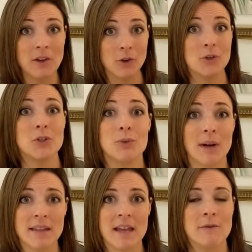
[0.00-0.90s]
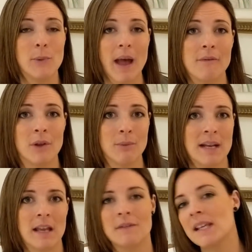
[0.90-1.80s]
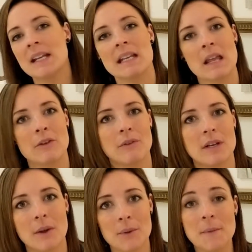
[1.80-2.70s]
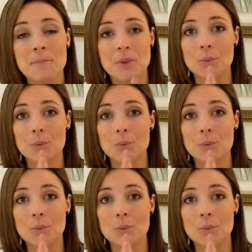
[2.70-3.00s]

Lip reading: I encourage you to write that if you haven't already. I've said it in other videos.